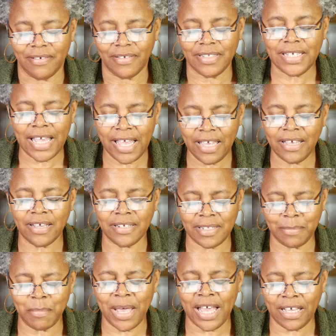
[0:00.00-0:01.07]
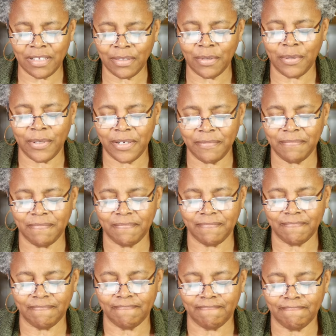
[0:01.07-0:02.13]
Take us back, Lord.
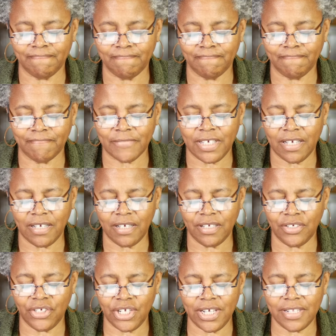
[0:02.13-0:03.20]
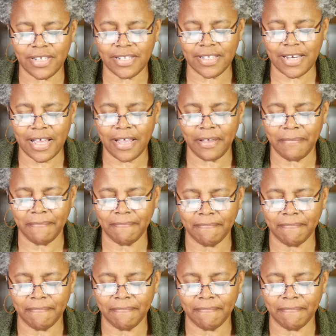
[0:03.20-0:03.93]
In Jesus' name.